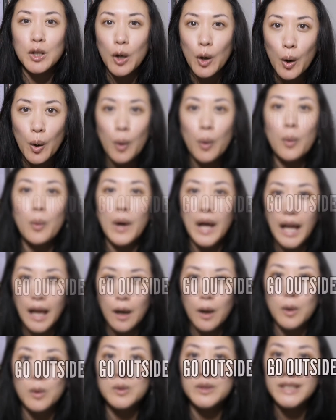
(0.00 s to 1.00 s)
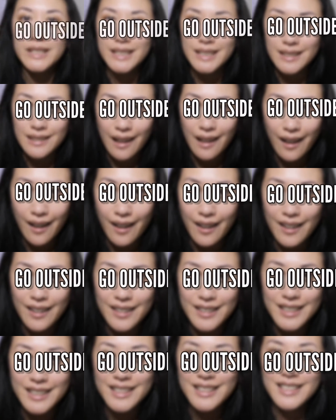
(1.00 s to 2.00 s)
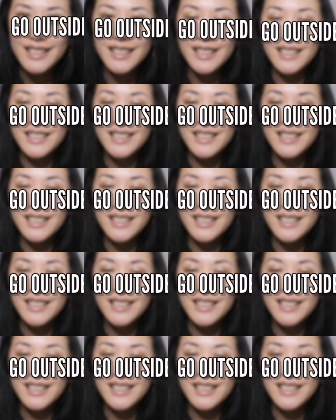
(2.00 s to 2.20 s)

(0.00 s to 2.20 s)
go outside.